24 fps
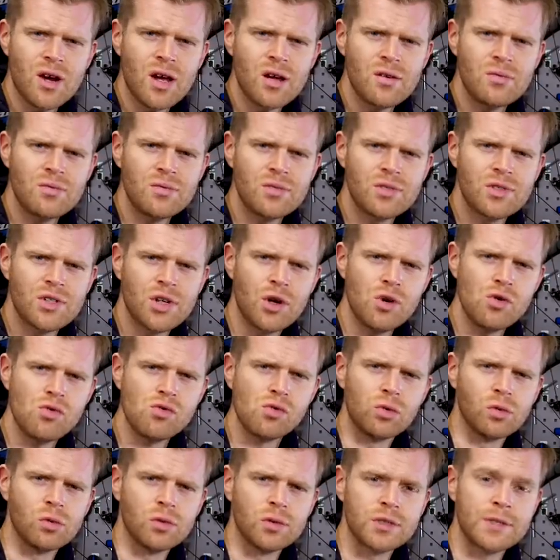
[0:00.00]
own
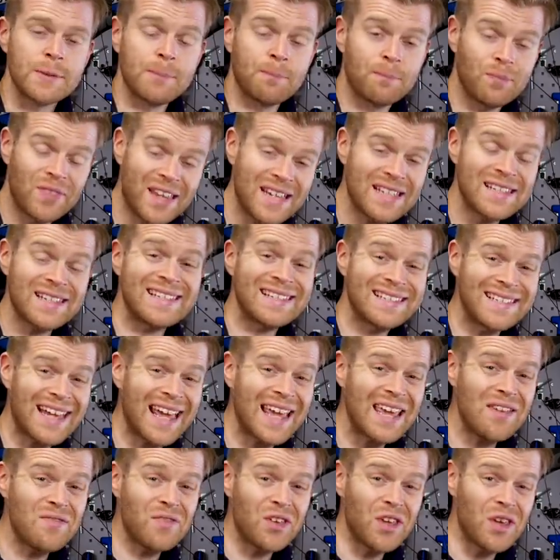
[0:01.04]
tools. This can
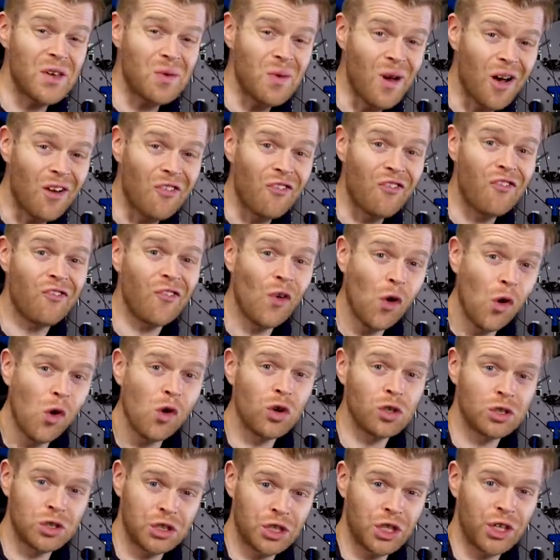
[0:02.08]
save you a
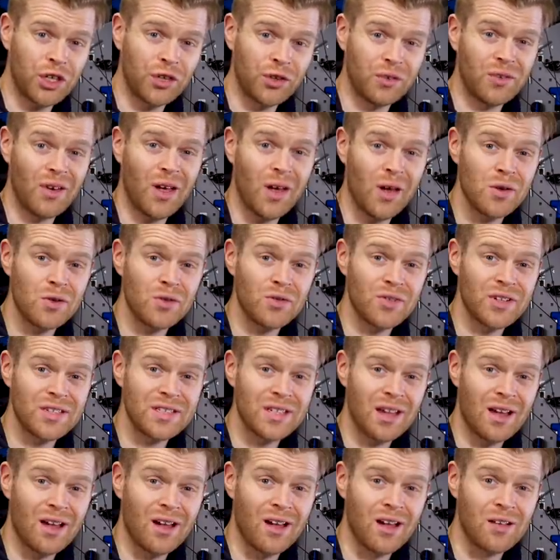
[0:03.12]
fortune over
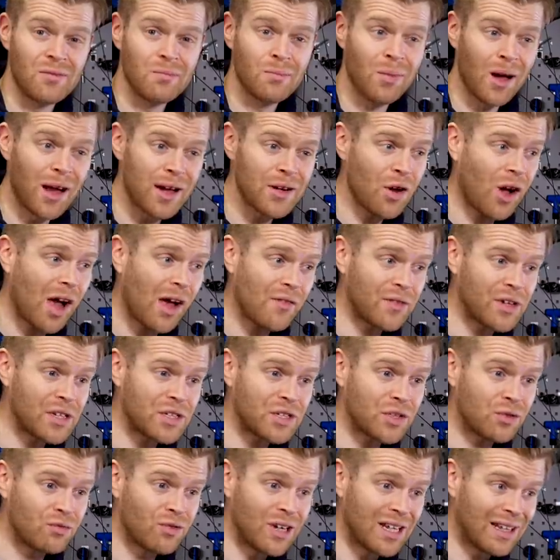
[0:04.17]
time by not having
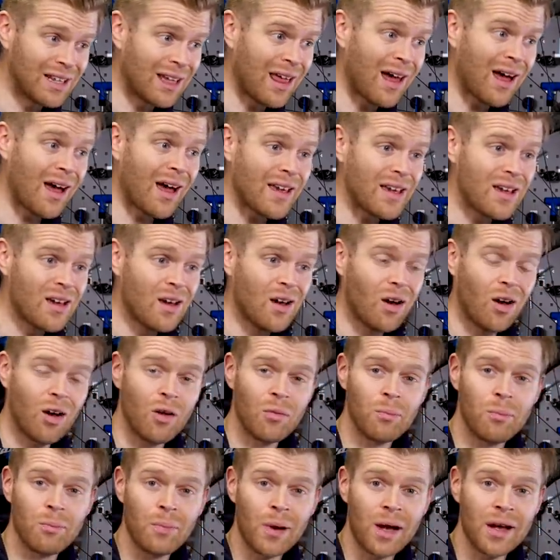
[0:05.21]
to rely
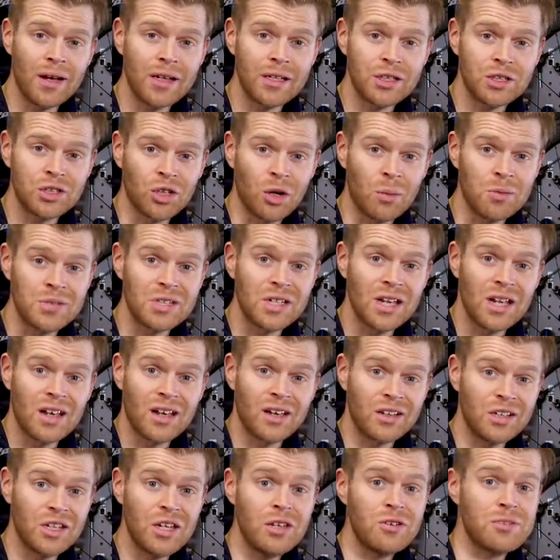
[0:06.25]
on bike shops
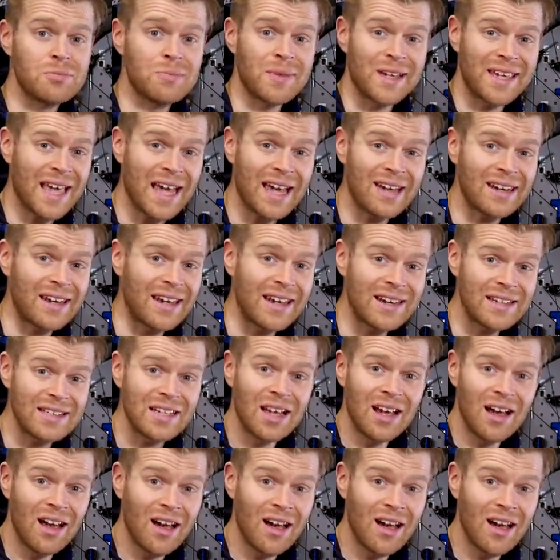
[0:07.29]
and use mechanics